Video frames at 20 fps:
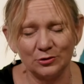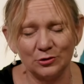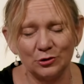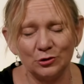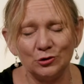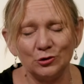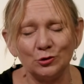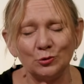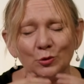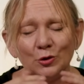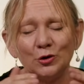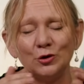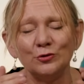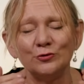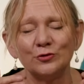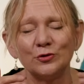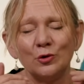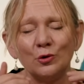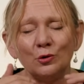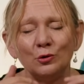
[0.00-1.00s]
to do what
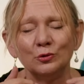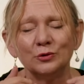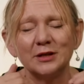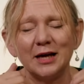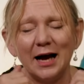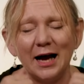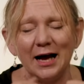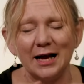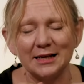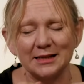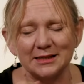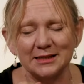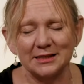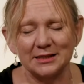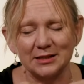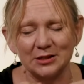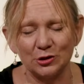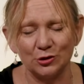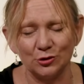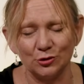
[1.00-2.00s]
You've called
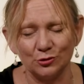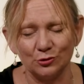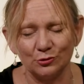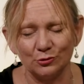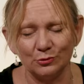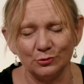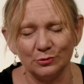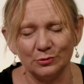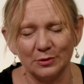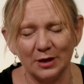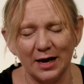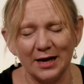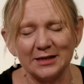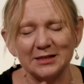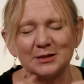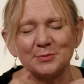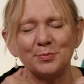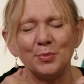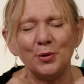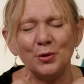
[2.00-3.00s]
us to do,
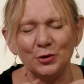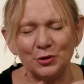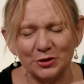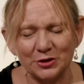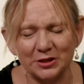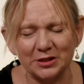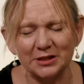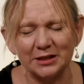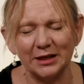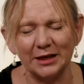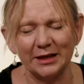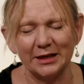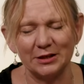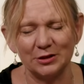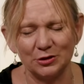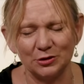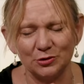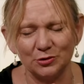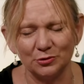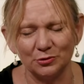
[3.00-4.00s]
us personally
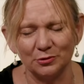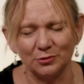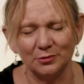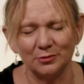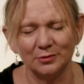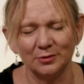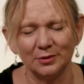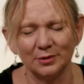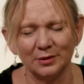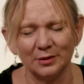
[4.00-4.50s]
to do.